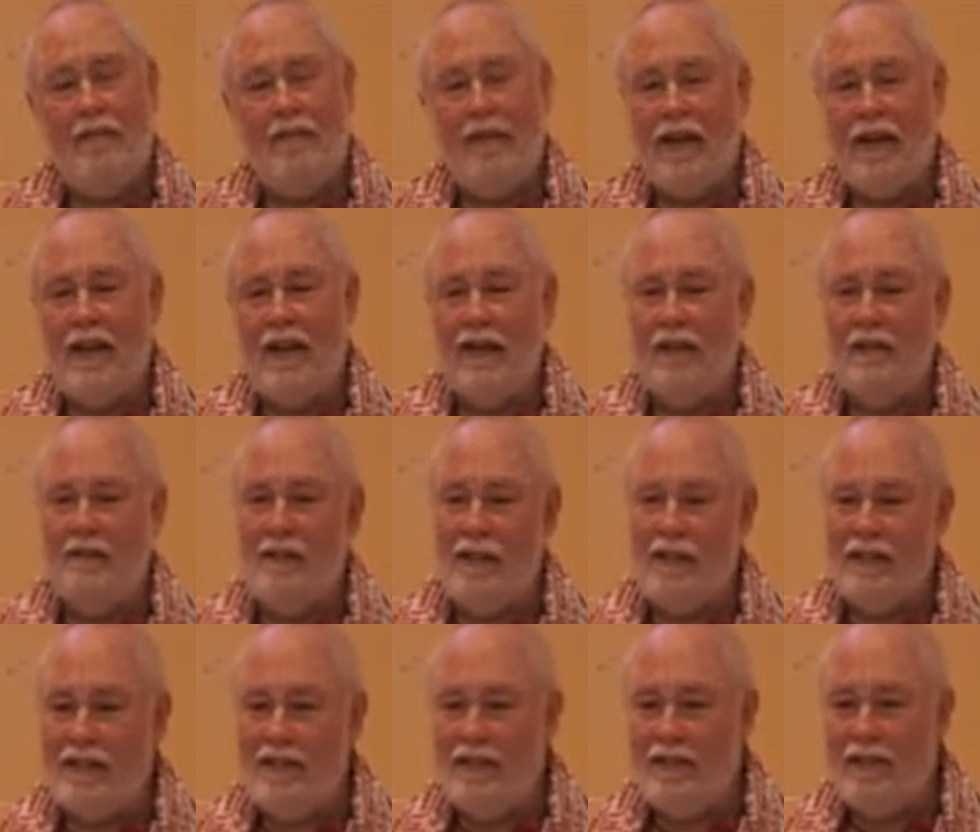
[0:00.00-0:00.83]
I'm gonna get,
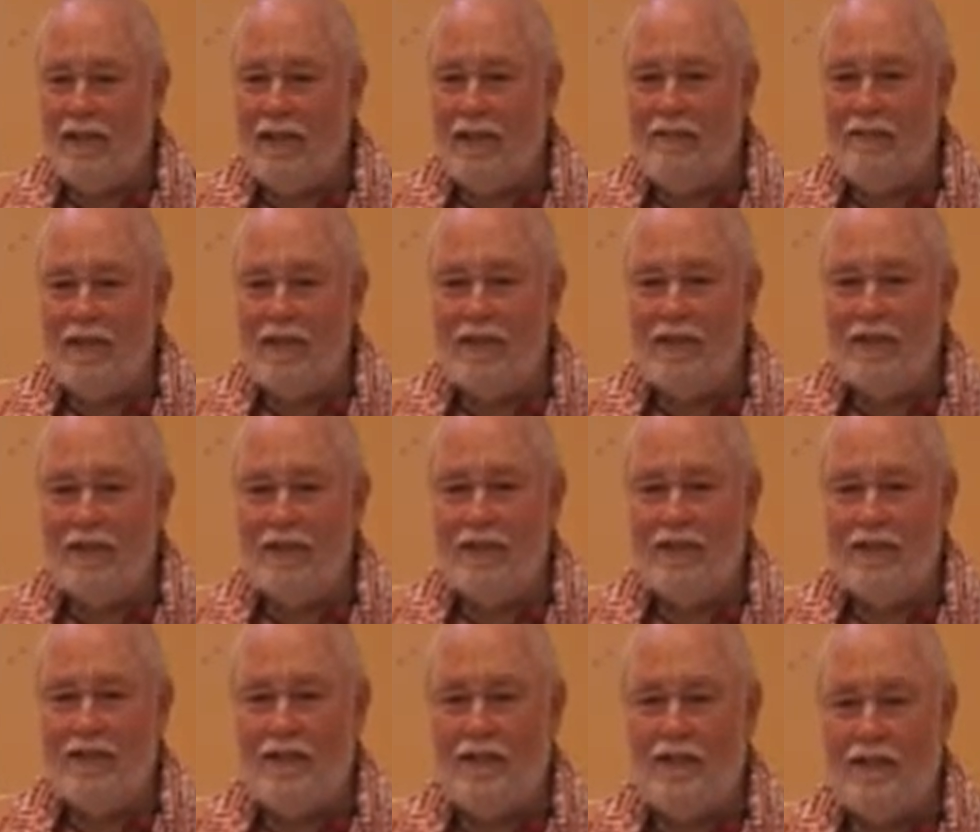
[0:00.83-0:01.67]
my
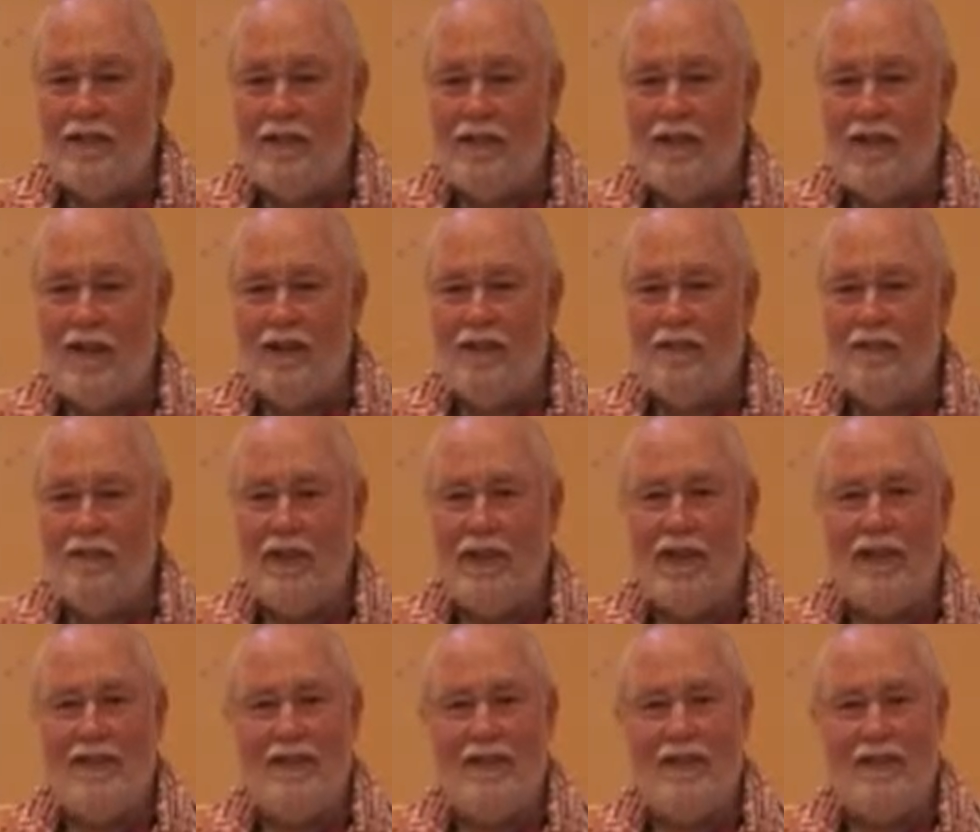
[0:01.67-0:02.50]
tongue
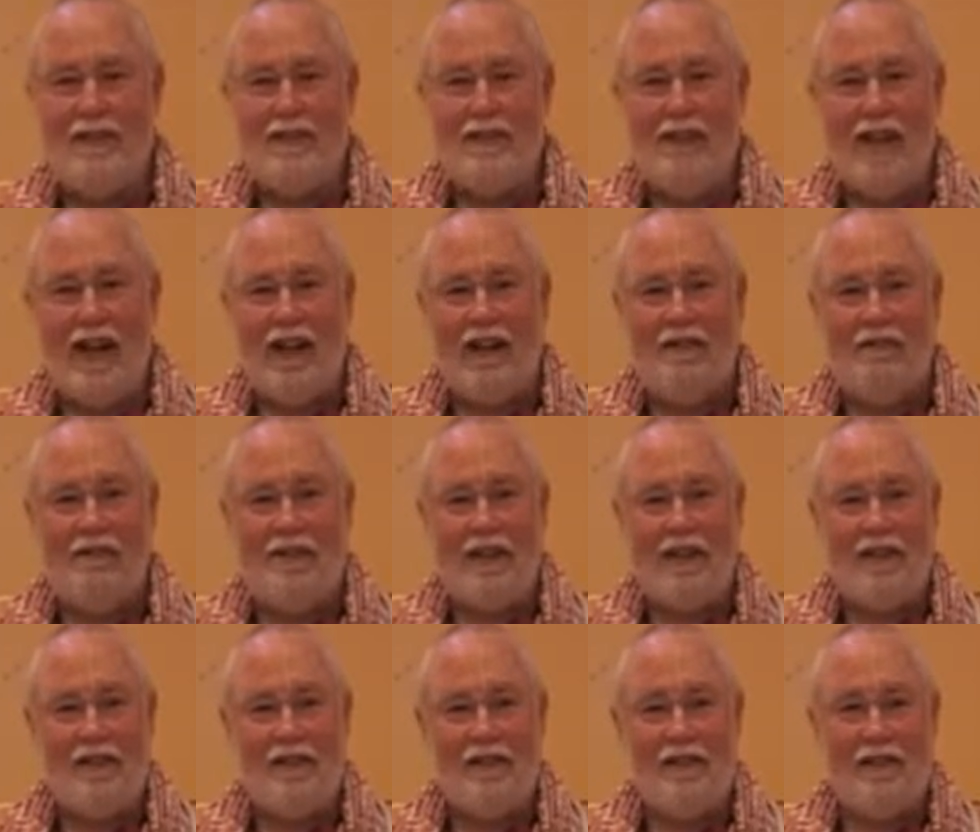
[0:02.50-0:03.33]
begins to
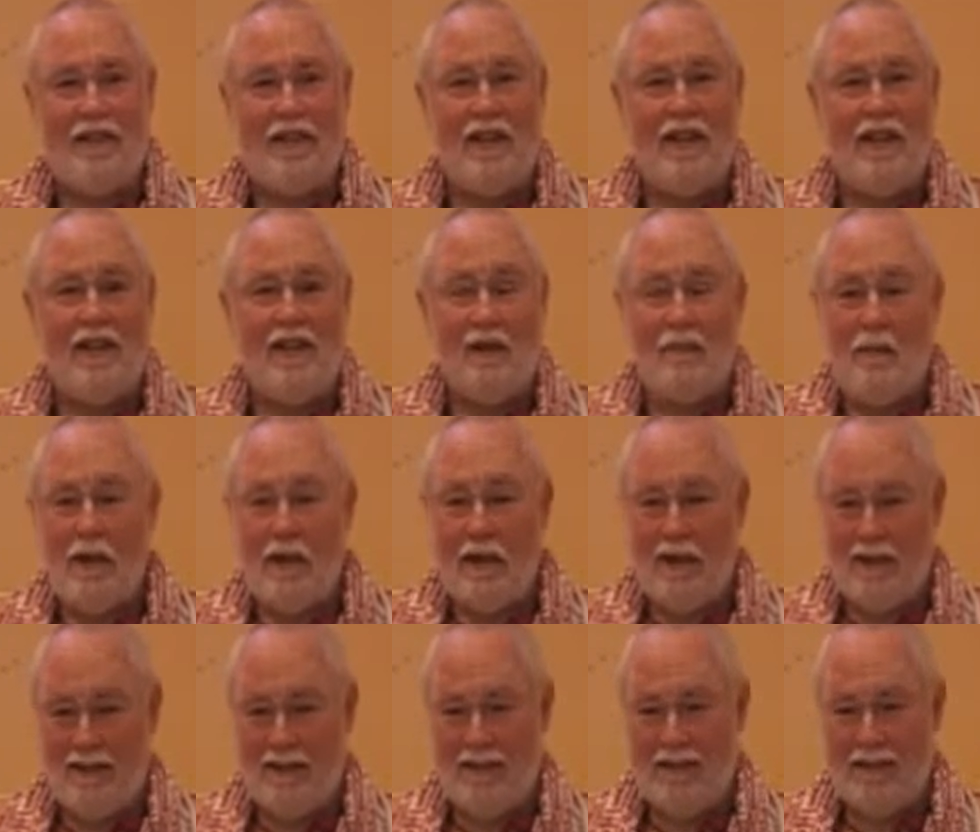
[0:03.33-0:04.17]
salivate just thinking
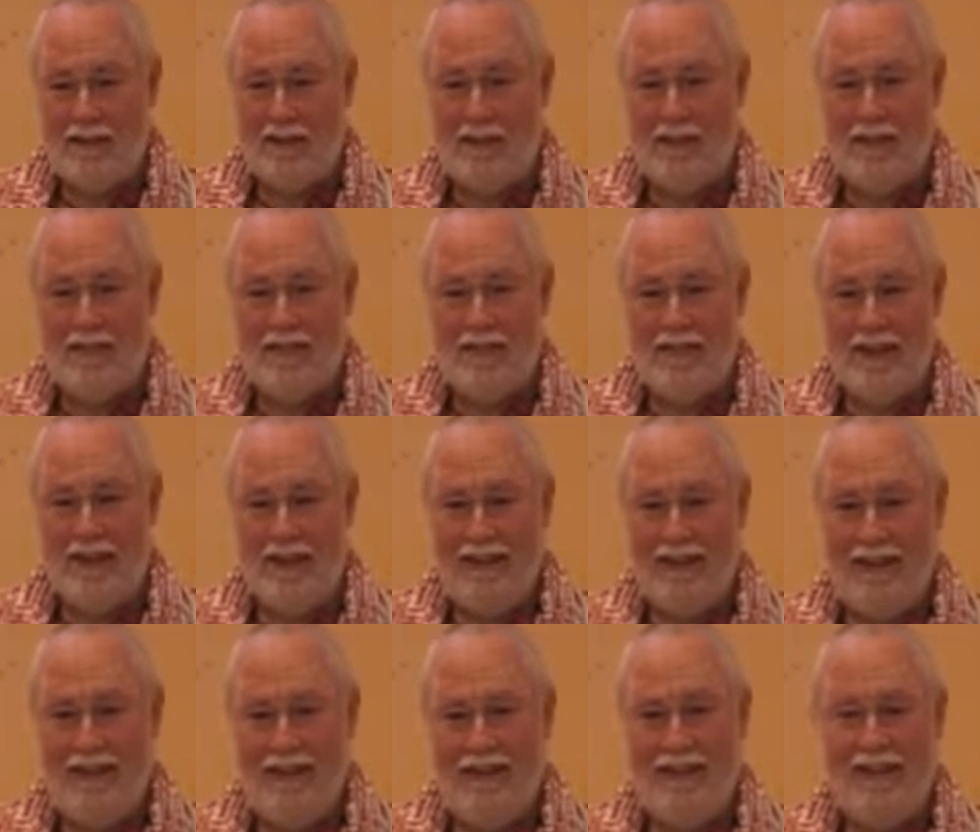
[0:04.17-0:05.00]
about
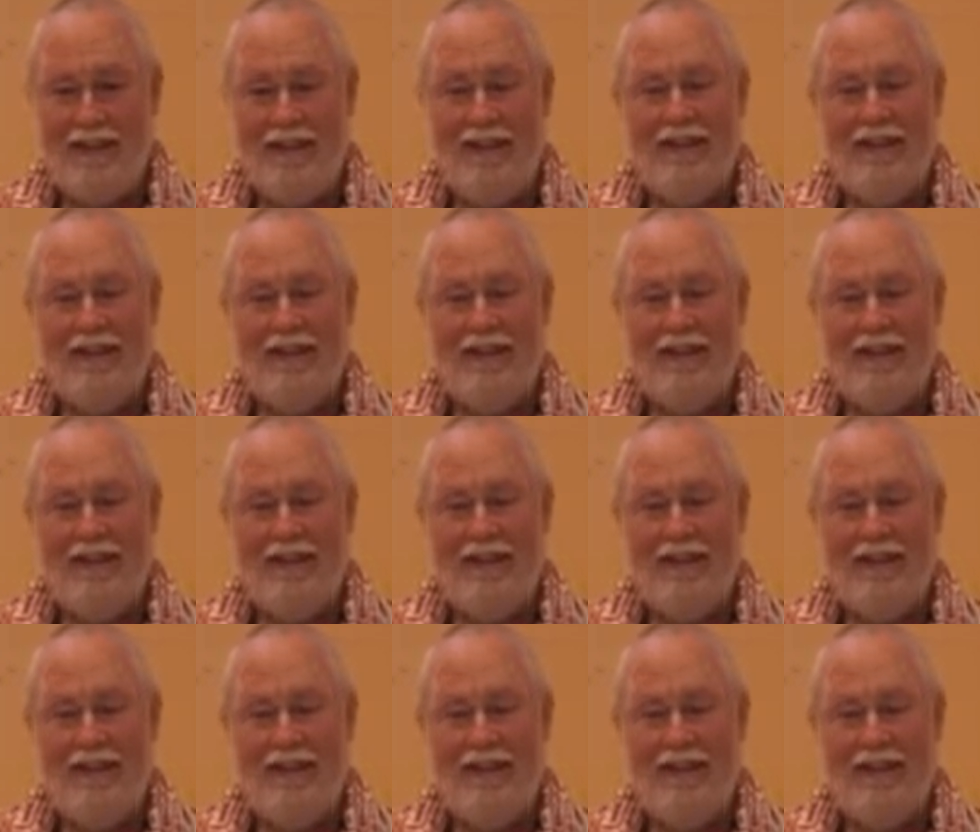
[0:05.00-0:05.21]
it.